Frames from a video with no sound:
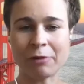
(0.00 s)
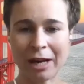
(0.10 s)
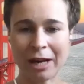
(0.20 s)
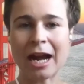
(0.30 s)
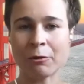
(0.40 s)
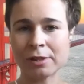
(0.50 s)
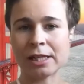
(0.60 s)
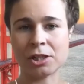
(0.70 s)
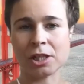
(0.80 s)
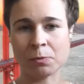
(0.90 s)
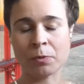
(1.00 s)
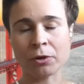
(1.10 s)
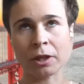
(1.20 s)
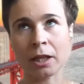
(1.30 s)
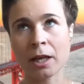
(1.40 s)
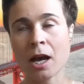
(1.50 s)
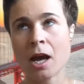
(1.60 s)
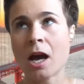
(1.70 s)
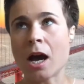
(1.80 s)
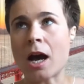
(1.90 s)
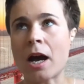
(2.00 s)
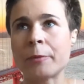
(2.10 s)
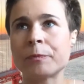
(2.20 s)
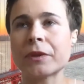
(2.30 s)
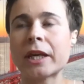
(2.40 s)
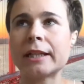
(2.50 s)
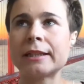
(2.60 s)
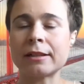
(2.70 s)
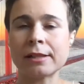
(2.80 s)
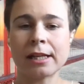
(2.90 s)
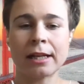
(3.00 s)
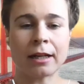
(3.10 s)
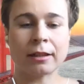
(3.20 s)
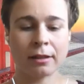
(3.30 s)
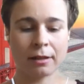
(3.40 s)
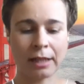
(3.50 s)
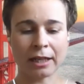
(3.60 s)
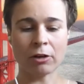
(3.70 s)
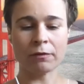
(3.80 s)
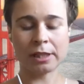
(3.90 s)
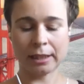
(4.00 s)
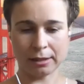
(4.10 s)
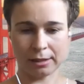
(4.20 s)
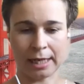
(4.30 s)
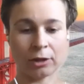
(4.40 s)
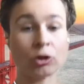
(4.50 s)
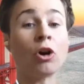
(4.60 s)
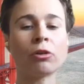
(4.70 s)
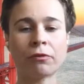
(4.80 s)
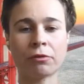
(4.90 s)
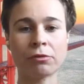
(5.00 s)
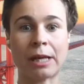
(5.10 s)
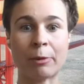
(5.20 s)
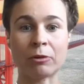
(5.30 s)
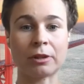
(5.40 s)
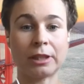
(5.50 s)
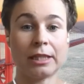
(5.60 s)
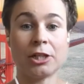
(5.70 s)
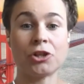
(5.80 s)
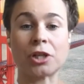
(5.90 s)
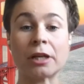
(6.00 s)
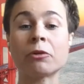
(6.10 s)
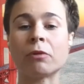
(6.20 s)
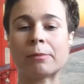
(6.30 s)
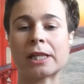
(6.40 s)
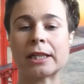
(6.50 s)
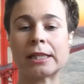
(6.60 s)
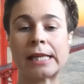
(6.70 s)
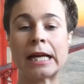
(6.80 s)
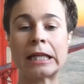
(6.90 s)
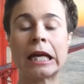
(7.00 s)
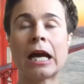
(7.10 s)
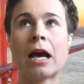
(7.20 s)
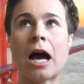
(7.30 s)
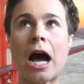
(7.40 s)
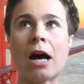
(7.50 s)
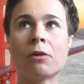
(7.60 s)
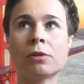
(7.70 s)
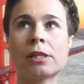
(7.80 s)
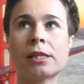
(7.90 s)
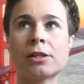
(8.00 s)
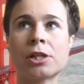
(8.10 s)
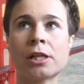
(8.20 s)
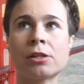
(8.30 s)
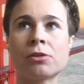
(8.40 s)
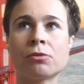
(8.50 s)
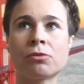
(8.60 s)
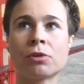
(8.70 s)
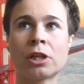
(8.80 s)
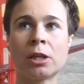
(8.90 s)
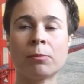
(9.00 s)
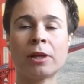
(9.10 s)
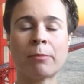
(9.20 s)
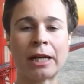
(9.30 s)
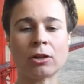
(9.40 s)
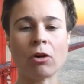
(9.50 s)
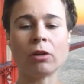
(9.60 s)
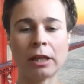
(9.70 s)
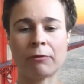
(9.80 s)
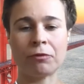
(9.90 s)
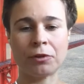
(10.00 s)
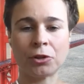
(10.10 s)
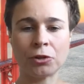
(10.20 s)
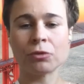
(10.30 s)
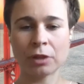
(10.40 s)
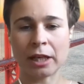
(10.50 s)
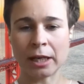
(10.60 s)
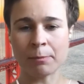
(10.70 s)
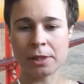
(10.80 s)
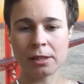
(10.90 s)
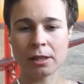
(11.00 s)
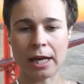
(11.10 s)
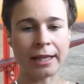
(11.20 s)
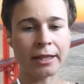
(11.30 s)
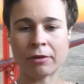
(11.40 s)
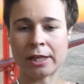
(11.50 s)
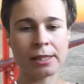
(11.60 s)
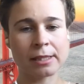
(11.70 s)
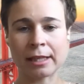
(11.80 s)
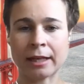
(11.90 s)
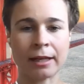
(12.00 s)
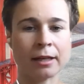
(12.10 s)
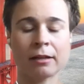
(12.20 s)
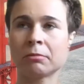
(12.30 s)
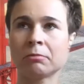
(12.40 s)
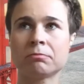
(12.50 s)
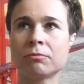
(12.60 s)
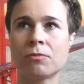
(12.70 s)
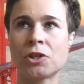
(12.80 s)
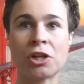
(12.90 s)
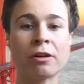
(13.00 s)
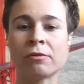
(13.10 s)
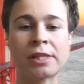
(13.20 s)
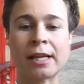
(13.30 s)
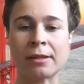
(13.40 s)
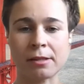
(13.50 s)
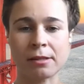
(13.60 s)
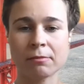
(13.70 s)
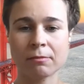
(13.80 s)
I would suggest put it. There's another, like, obviously there's like ton of rules about in general website design. I would suggest you to keep in mind only a few tips, and the rest is like general sense.